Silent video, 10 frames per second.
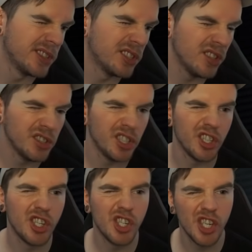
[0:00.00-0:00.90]
Such a
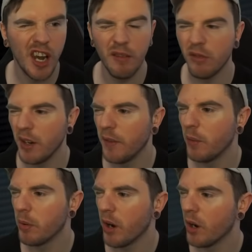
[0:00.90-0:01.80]
shit
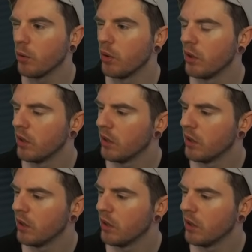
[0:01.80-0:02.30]
river, bro.